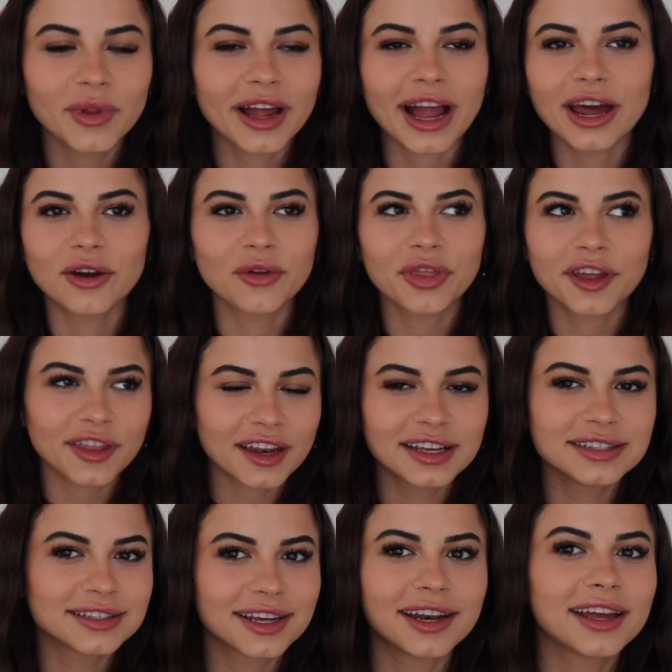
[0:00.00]
Like I don't think that
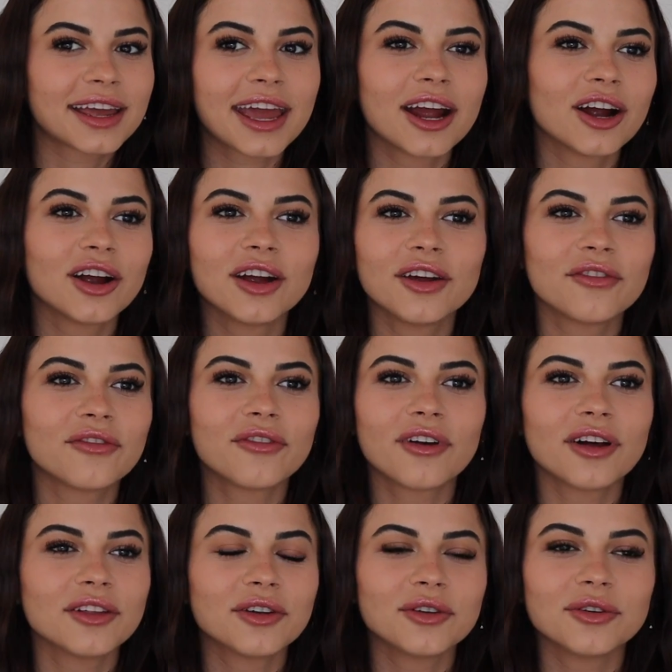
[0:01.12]
he's gonna care if
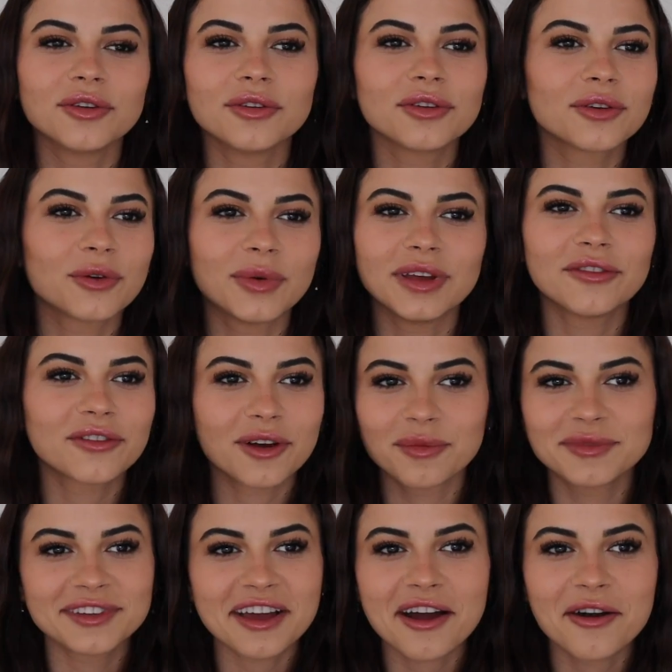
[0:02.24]
a little queef
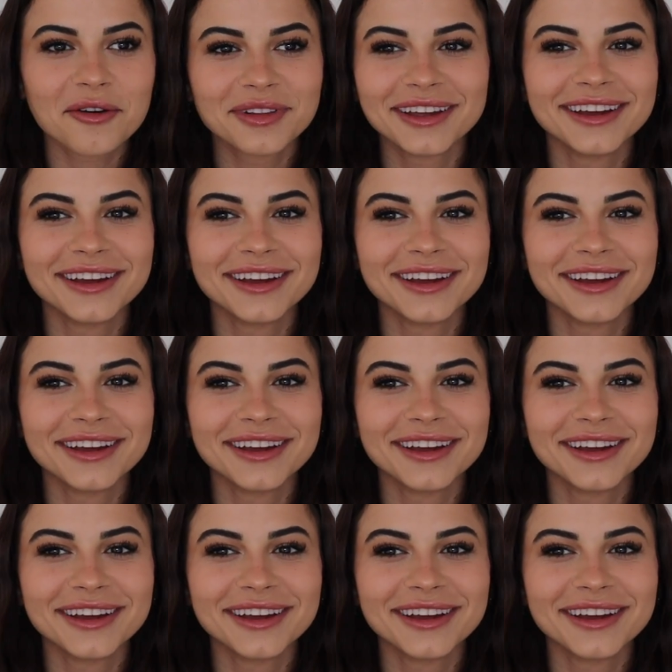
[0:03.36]
comes out.